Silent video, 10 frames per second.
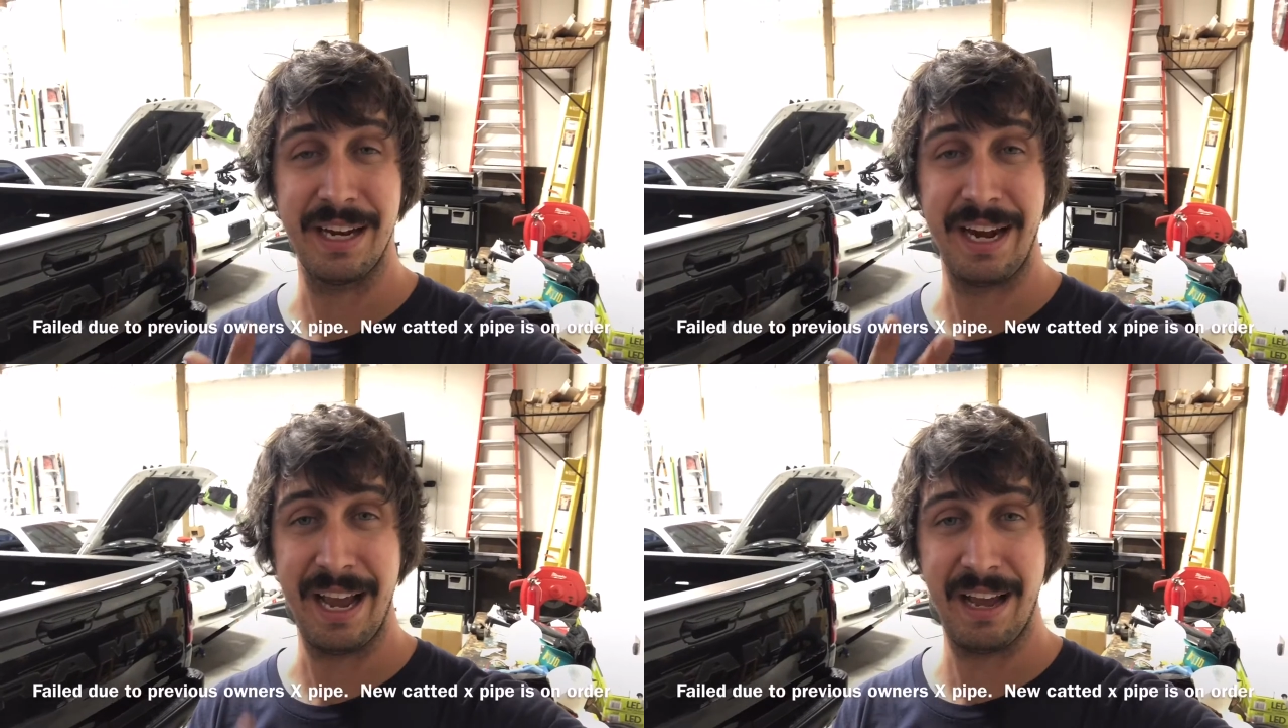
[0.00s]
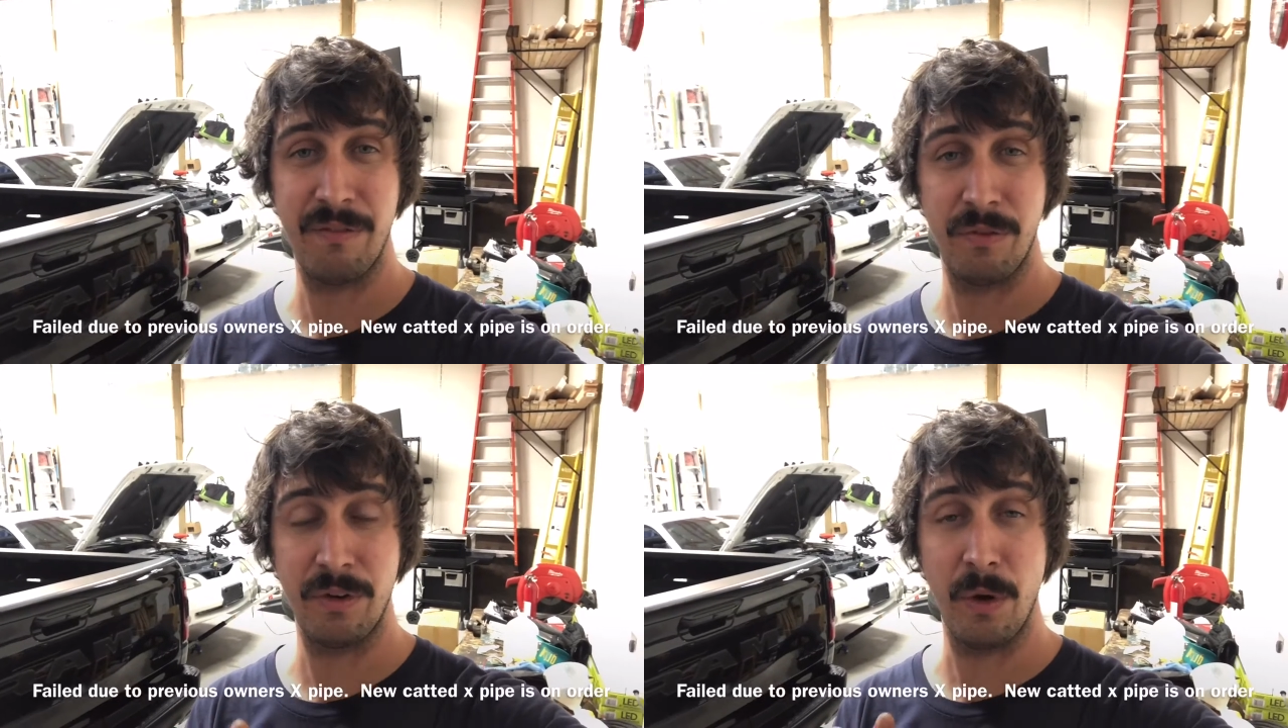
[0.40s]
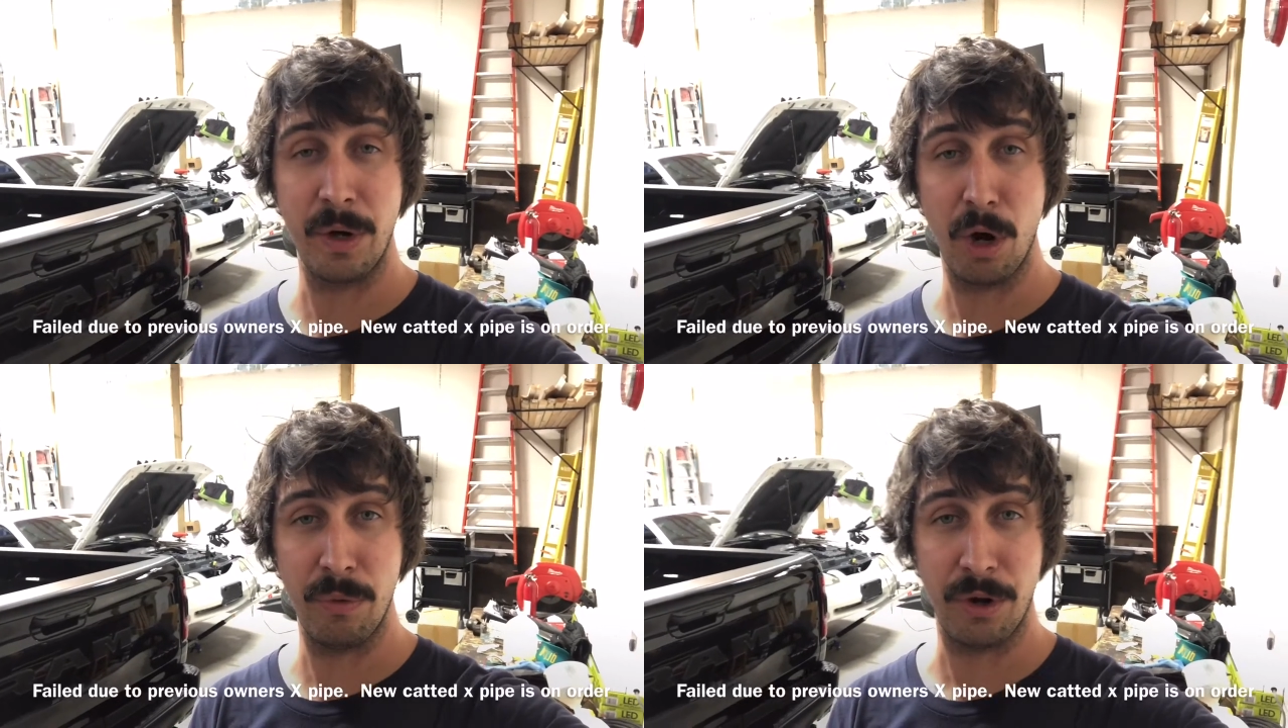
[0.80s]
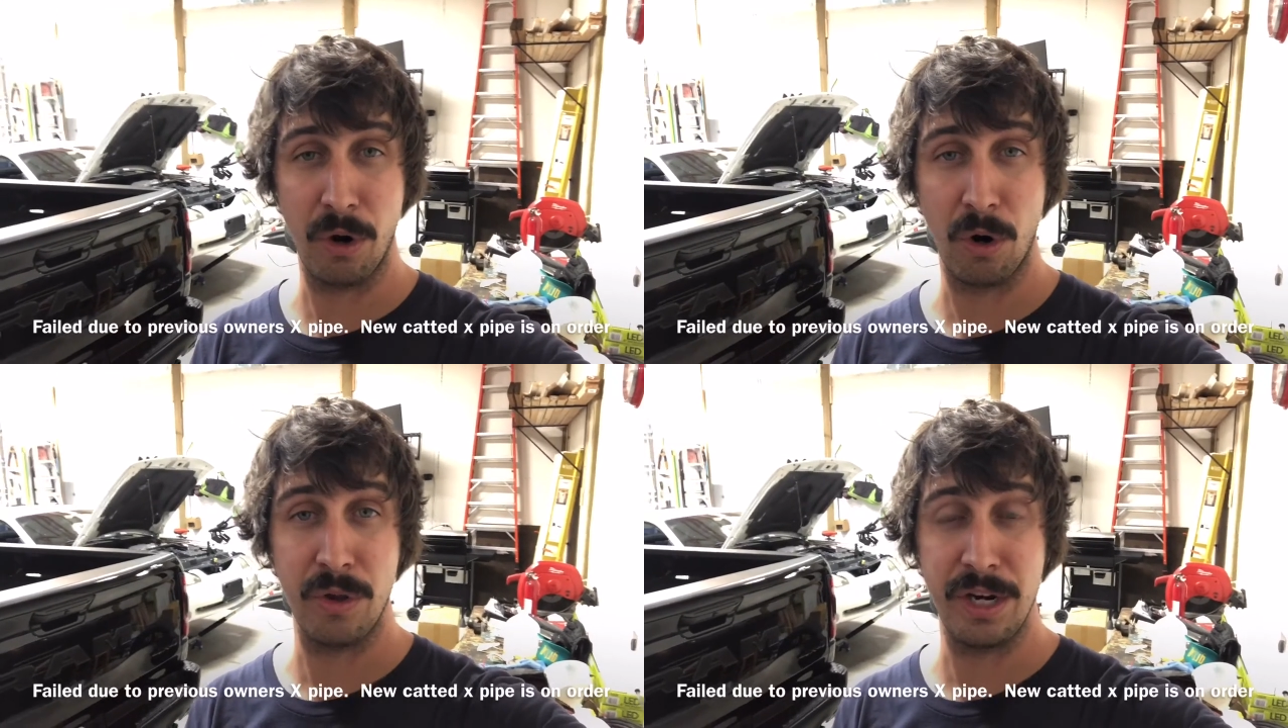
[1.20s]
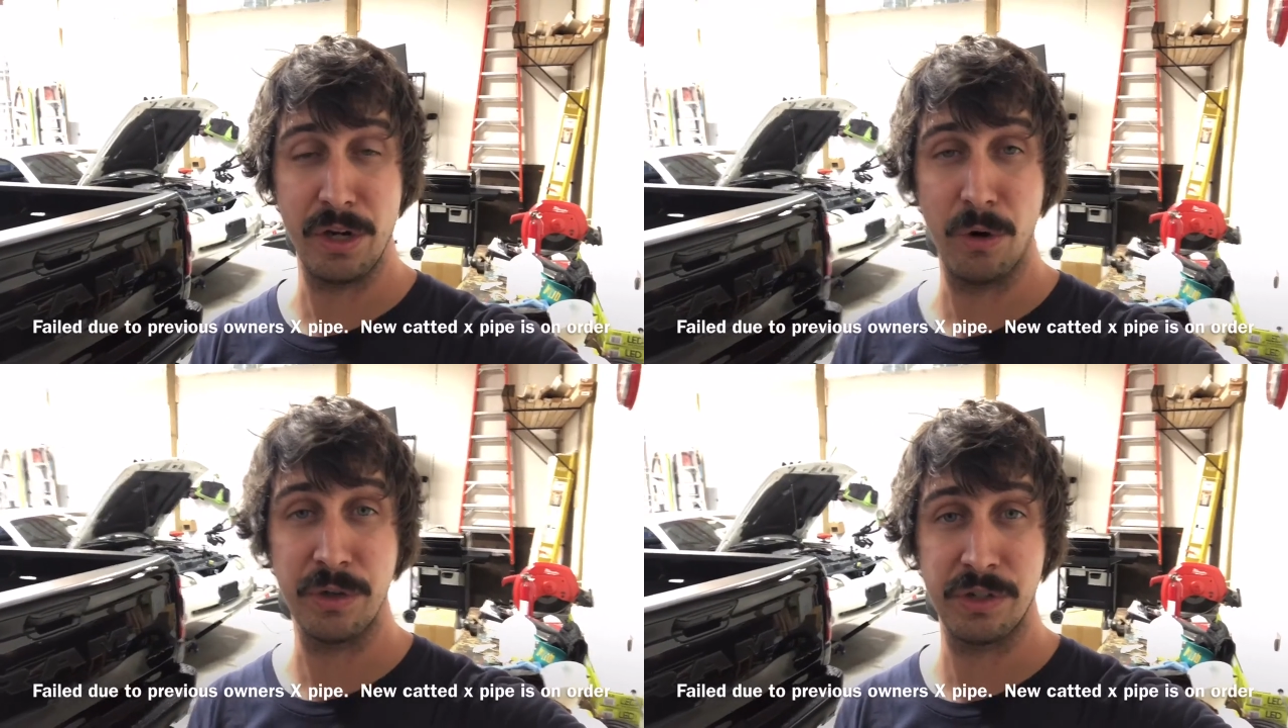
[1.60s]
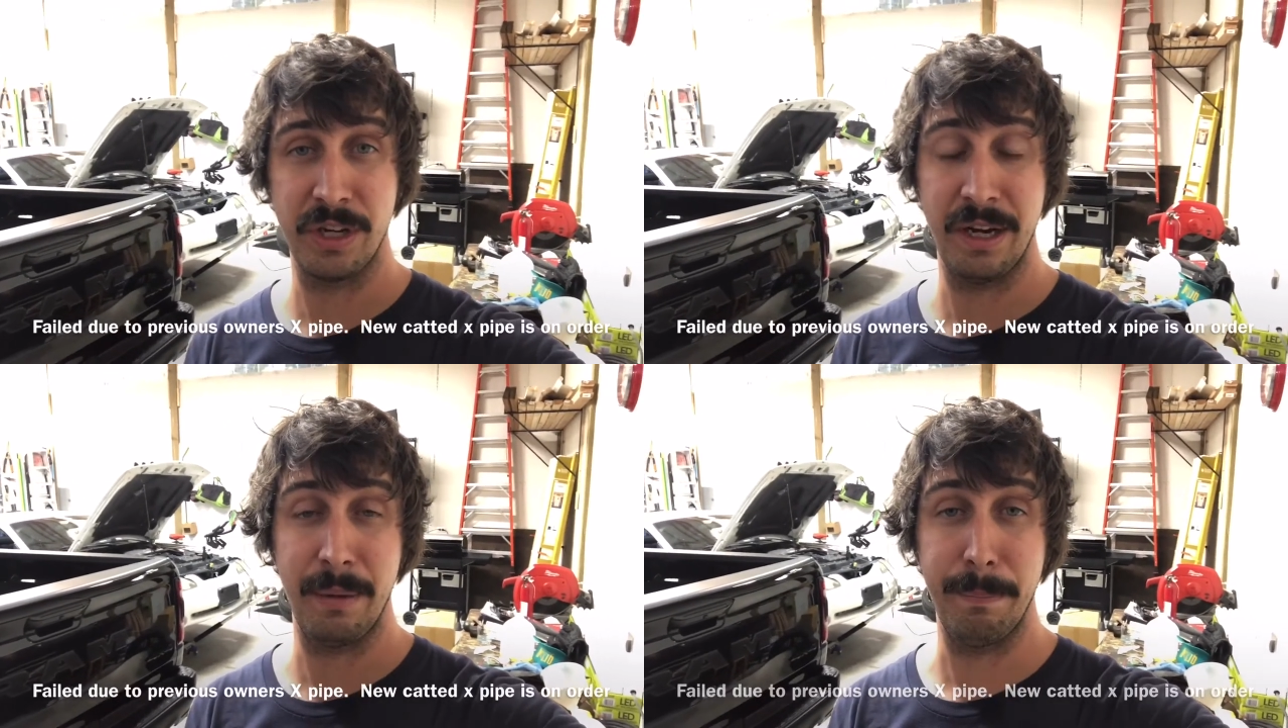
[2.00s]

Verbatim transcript: have going on with the car that I noticed um,